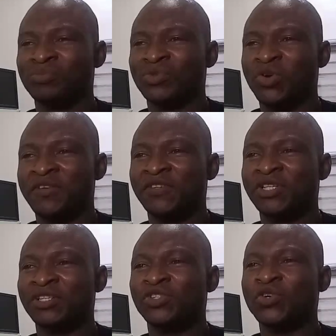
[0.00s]

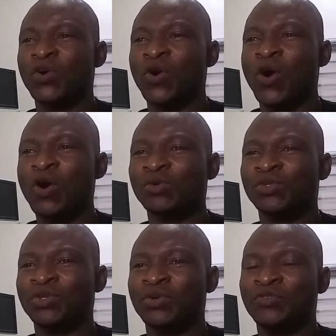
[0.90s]
coefficient is
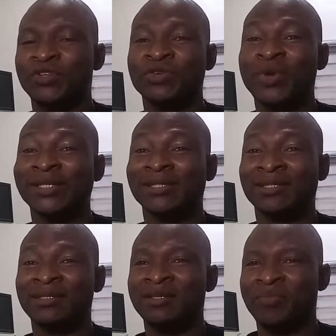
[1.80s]
also
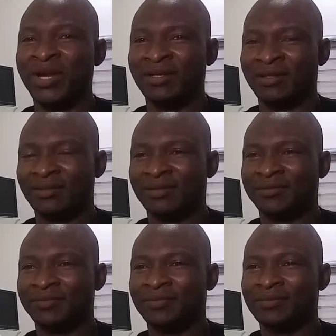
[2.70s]
frequency dependent.
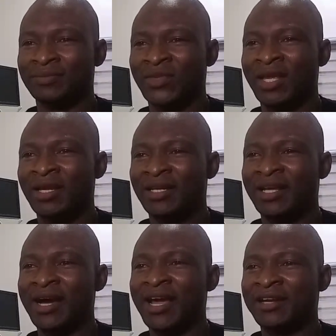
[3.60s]
The
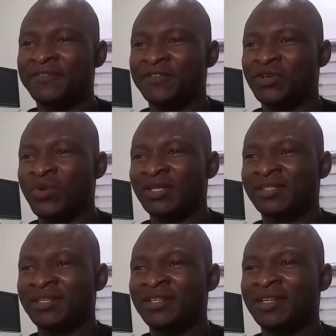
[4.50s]
higher the
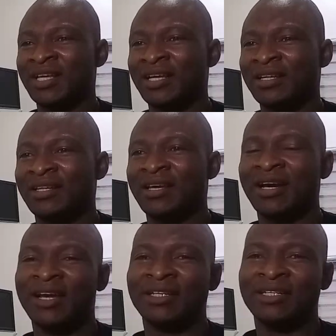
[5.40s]
frequency, the
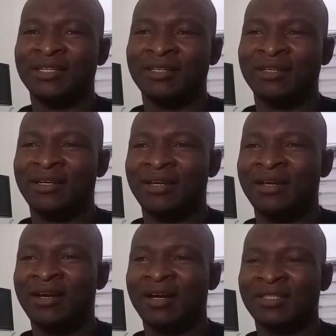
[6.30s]
higher the
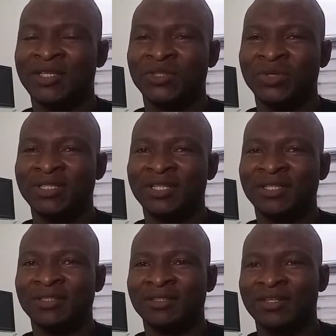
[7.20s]

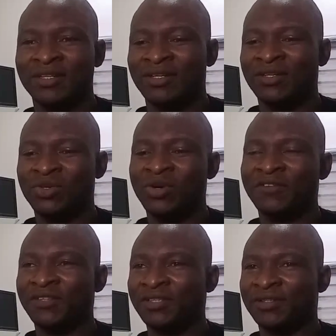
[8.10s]
attenuating
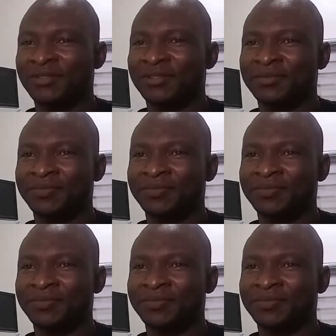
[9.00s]
coefficient.